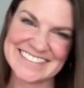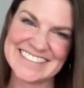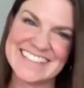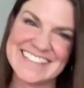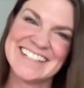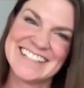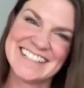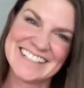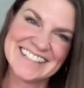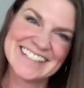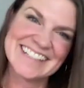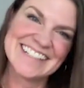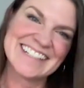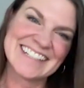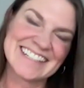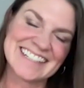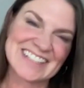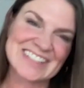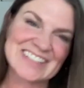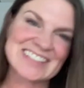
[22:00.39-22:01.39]
yeah.
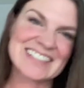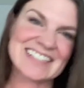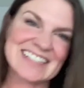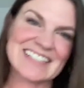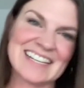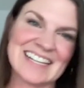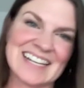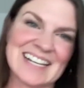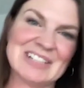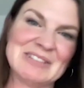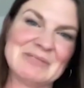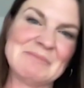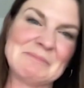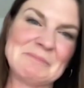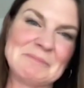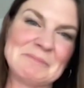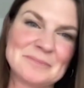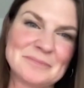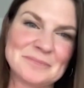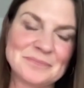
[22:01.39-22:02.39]
I
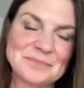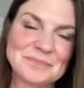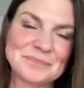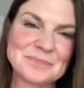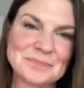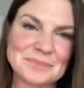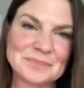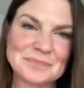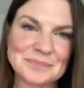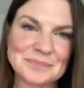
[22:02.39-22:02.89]
I wouldn't be